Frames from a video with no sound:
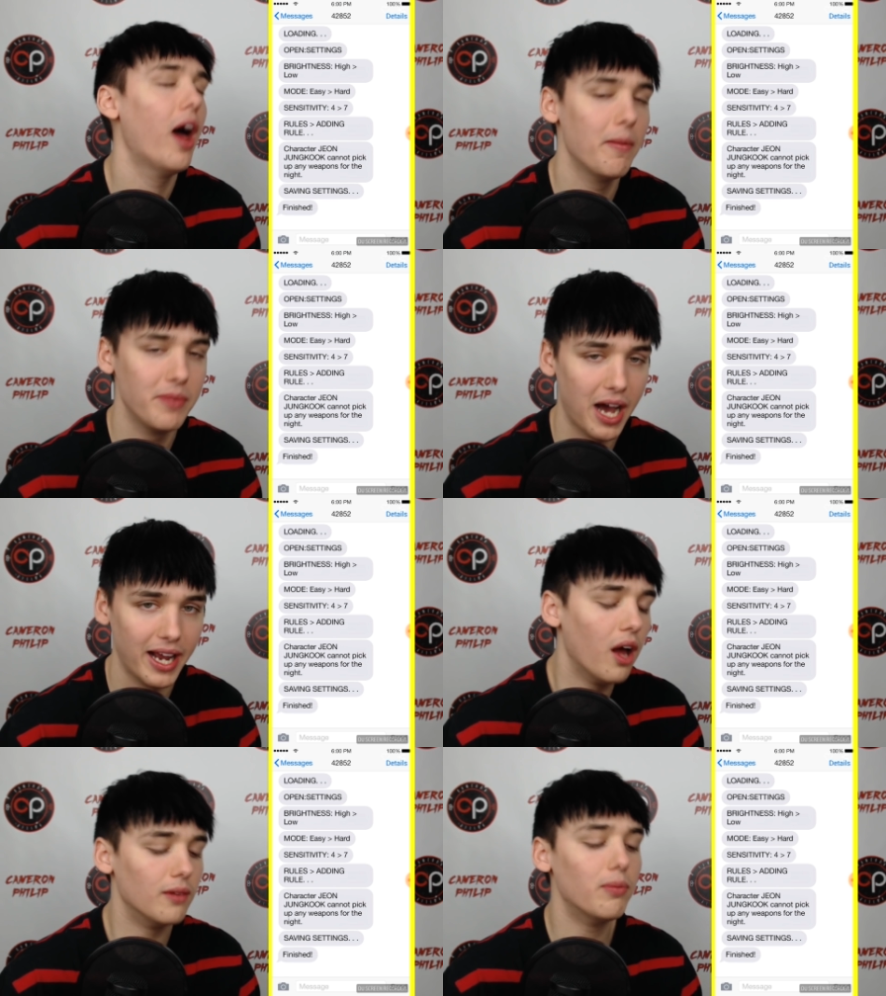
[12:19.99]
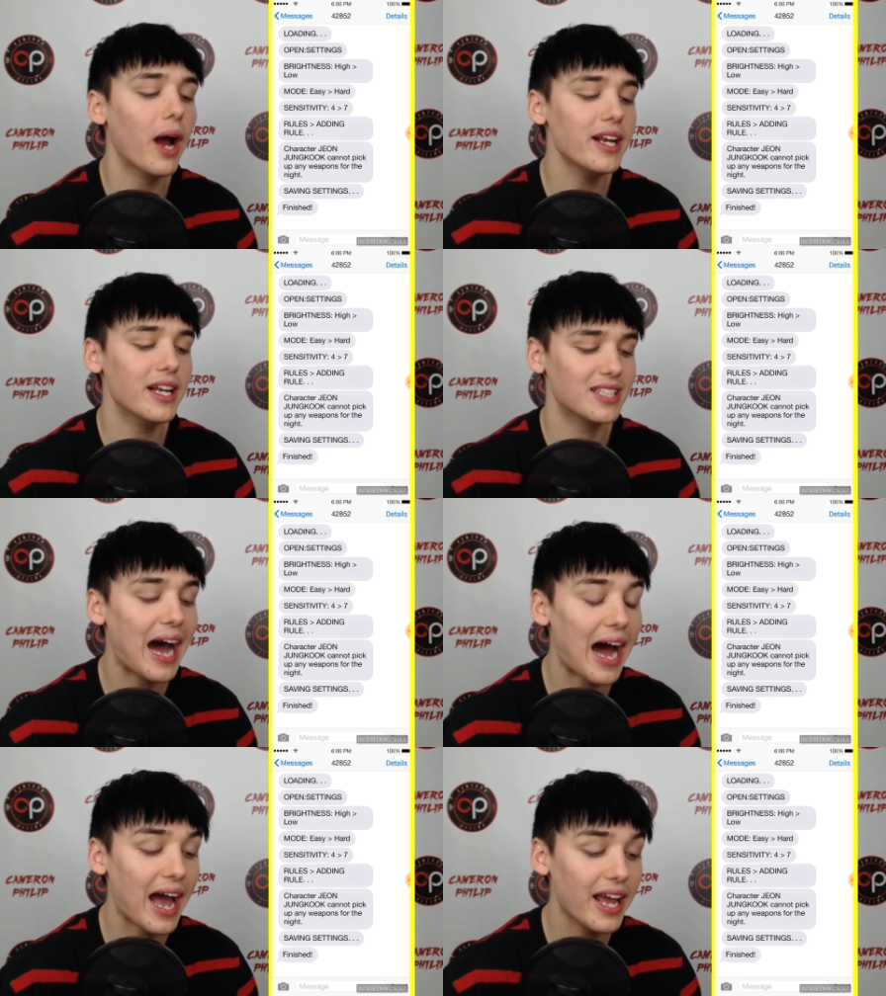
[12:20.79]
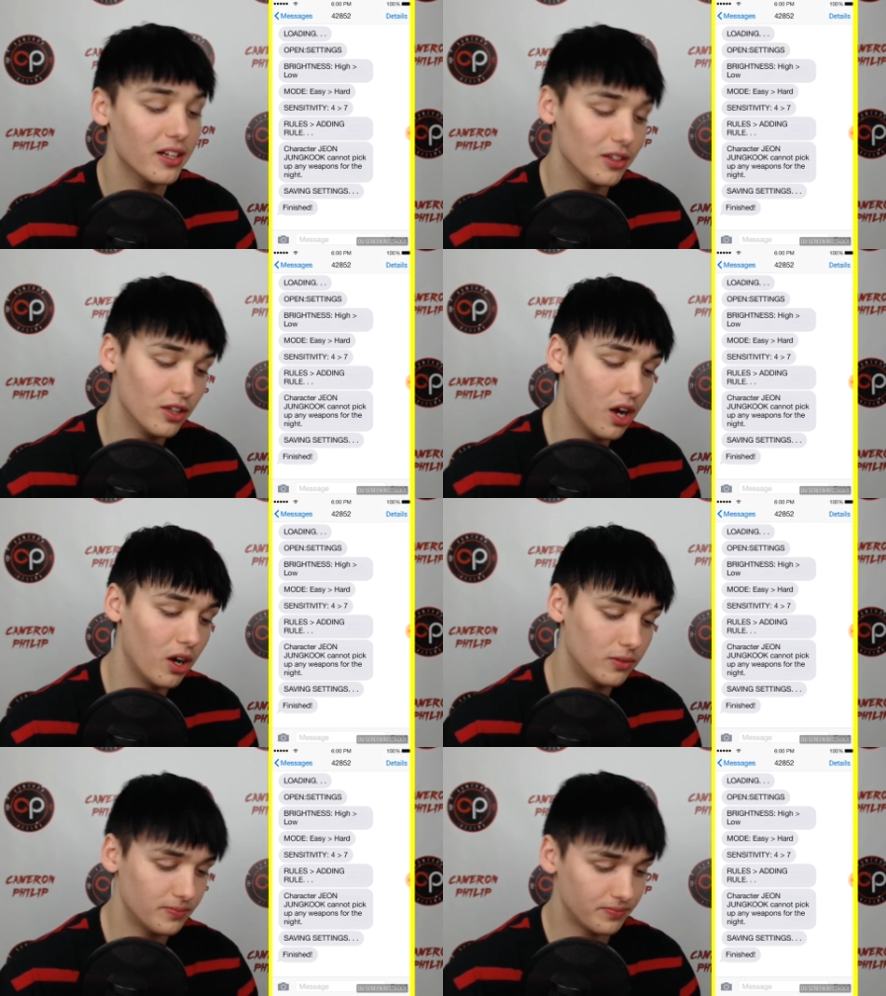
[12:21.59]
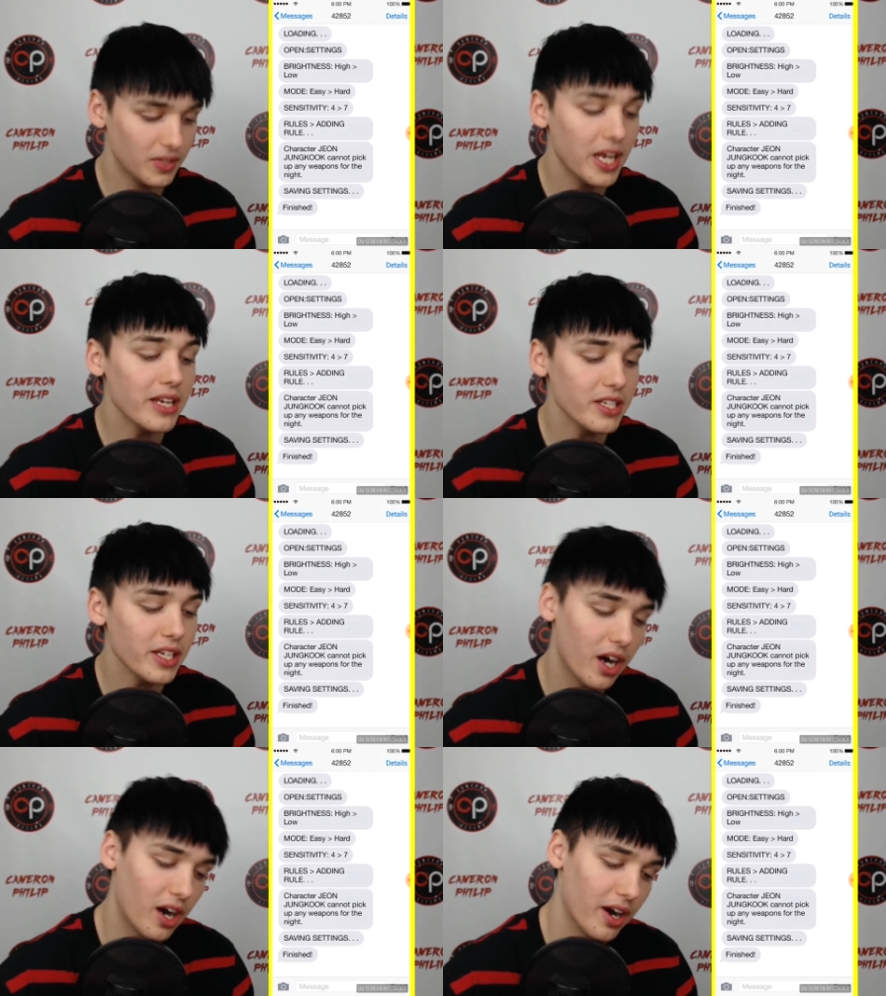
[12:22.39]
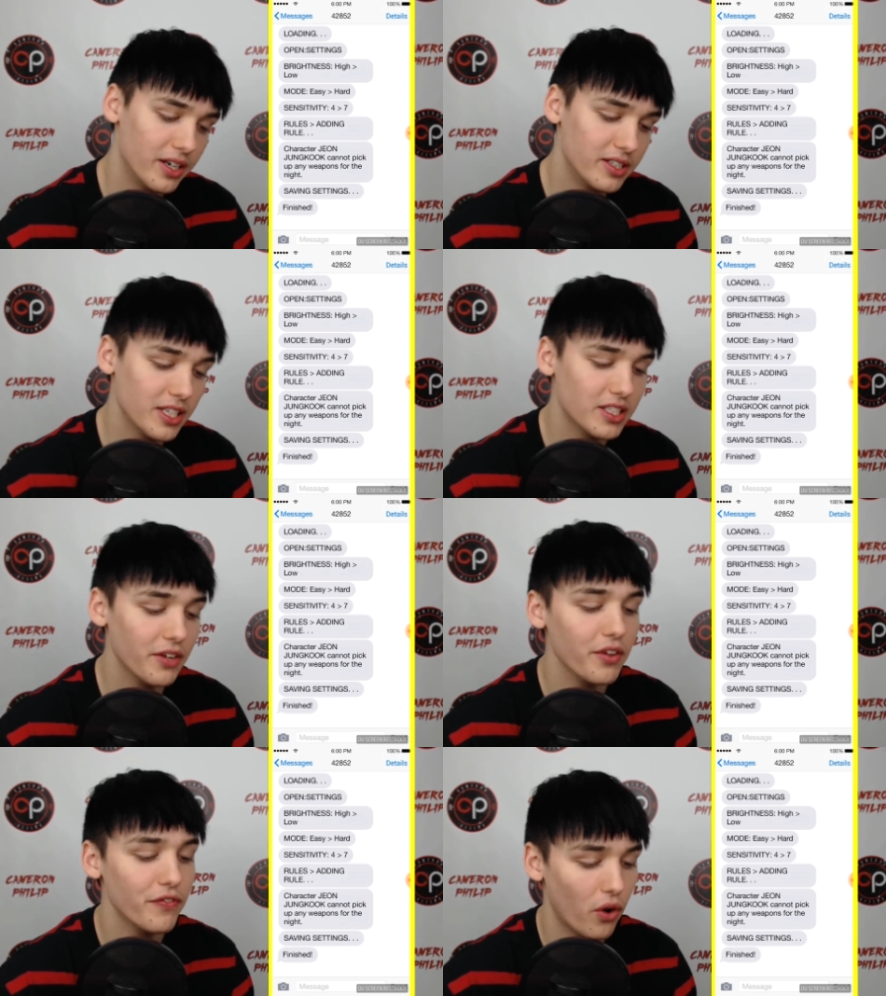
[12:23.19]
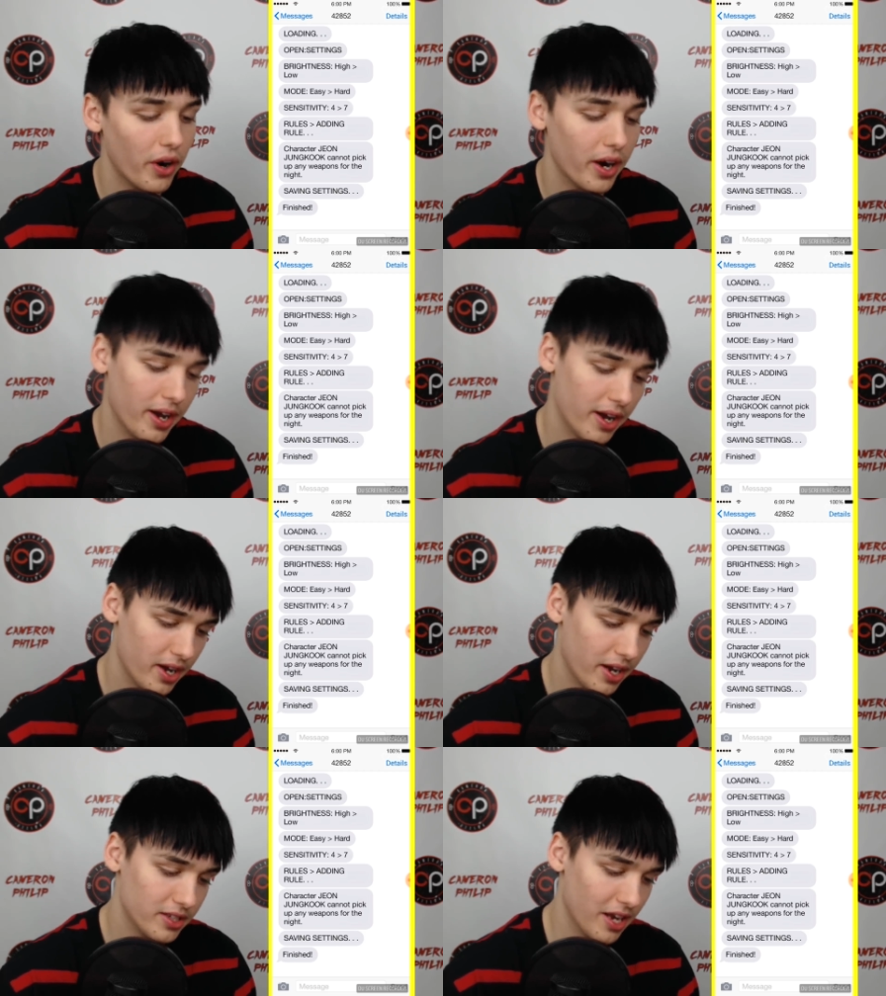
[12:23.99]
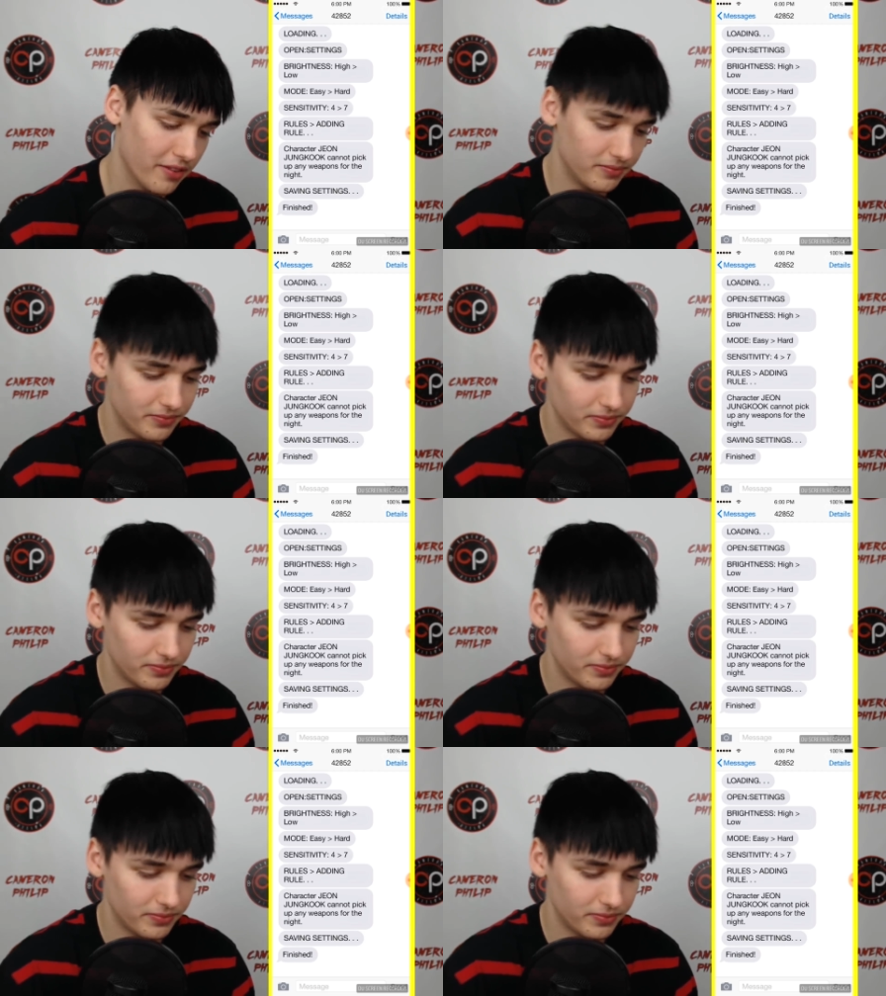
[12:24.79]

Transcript: I'm dying. Brightness. High. Low. Easy. Hard. Sensitivity 4. 7.